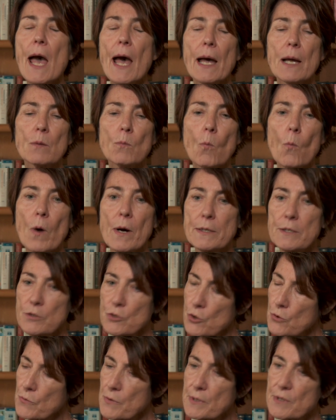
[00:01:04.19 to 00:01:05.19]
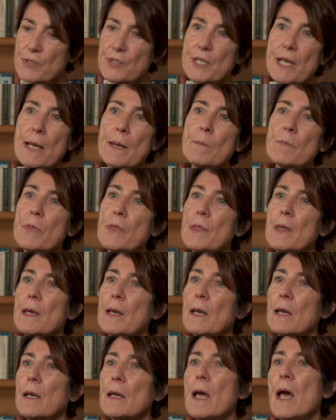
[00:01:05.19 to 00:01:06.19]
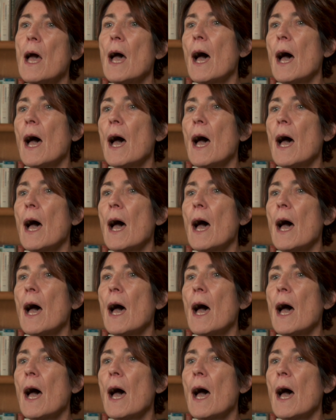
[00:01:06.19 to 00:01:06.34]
and want to do the same thing